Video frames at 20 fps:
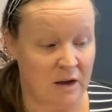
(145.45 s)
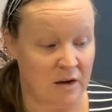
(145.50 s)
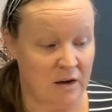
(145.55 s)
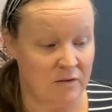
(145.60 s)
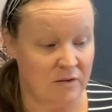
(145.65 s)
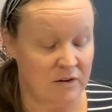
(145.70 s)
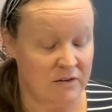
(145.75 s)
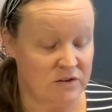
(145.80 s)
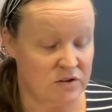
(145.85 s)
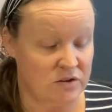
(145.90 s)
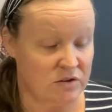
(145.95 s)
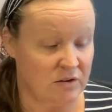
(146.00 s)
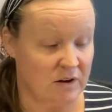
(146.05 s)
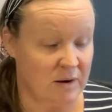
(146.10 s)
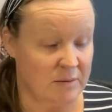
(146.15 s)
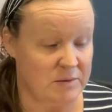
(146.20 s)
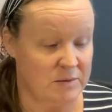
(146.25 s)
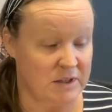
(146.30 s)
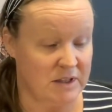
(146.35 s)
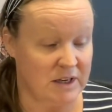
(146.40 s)
500
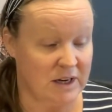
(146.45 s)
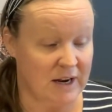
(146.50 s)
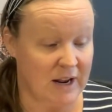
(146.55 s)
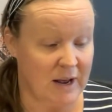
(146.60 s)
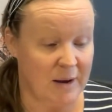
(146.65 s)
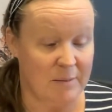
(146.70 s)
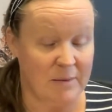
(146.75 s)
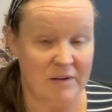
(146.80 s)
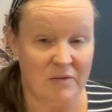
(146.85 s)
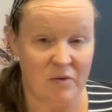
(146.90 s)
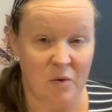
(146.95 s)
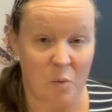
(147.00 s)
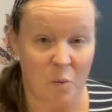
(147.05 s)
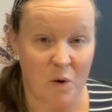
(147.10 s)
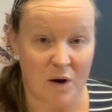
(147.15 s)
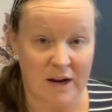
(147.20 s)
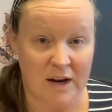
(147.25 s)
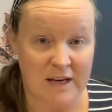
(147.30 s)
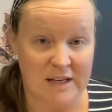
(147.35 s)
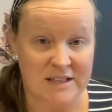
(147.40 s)
gram chicken and lamb liver,
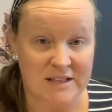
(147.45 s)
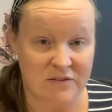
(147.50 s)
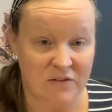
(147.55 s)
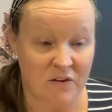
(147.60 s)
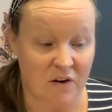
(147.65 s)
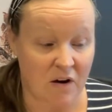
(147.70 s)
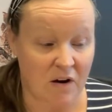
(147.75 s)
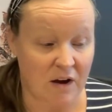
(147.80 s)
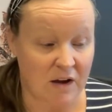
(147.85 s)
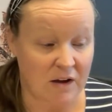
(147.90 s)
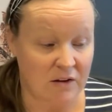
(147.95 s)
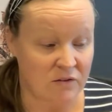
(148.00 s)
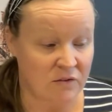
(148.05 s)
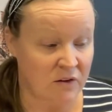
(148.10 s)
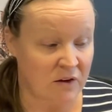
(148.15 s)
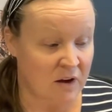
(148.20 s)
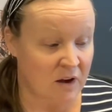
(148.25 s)
185.